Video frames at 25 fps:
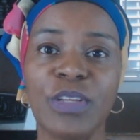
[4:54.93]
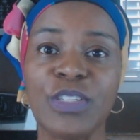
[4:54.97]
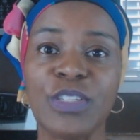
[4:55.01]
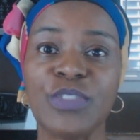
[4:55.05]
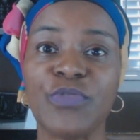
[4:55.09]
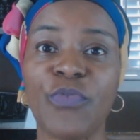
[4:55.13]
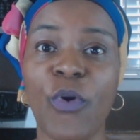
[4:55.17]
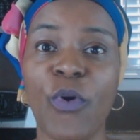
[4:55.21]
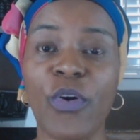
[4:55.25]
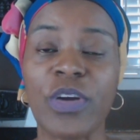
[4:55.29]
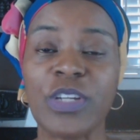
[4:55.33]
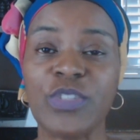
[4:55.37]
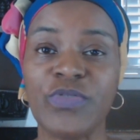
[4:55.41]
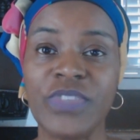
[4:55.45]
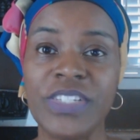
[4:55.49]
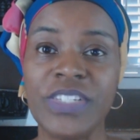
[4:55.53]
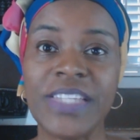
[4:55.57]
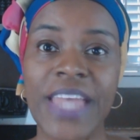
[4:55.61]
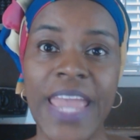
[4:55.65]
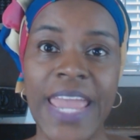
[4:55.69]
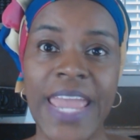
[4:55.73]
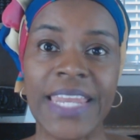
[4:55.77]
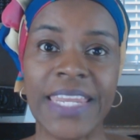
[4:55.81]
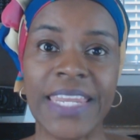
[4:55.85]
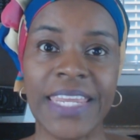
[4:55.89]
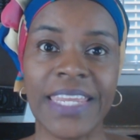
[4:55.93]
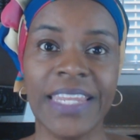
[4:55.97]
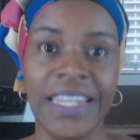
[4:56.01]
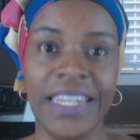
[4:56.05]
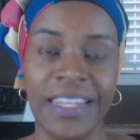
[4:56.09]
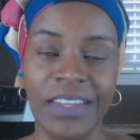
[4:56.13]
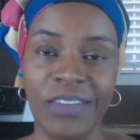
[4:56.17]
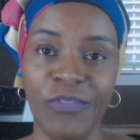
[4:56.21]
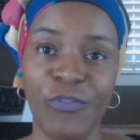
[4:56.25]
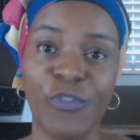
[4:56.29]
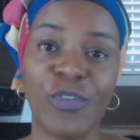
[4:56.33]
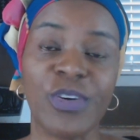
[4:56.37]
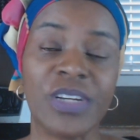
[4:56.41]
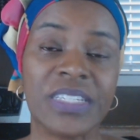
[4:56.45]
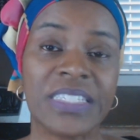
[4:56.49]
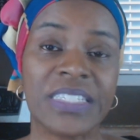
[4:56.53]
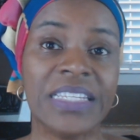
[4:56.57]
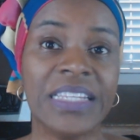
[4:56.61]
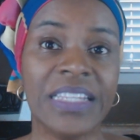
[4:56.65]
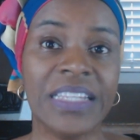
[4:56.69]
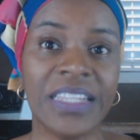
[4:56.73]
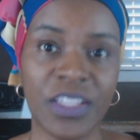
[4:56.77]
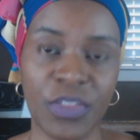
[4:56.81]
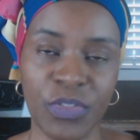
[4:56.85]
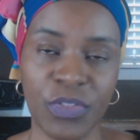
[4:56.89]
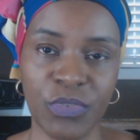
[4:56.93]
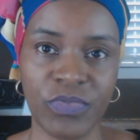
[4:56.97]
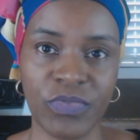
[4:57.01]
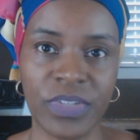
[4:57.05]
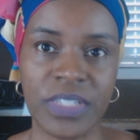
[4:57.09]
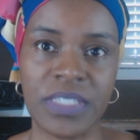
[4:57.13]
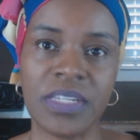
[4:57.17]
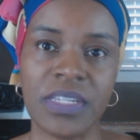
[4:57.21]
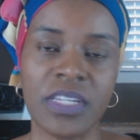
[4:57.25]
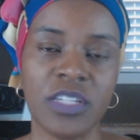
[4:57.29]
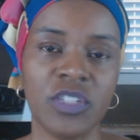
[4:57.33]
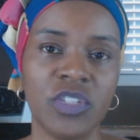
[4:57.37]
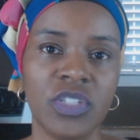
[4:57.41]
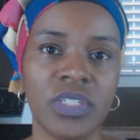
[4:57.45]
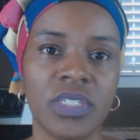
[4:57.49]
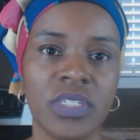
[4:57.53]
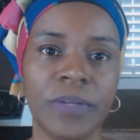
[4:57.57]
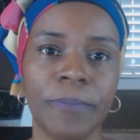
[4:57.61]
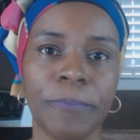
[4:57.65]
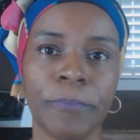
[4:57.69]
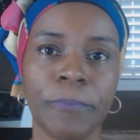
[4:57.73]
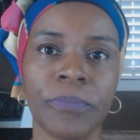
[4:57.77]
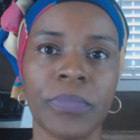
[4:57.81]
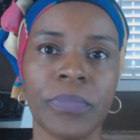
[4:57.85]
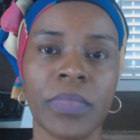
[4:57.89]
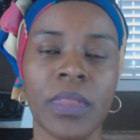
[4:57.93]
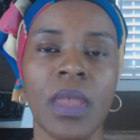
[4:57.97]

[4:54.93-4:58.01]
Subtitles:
as far as retaining, as far as length retention.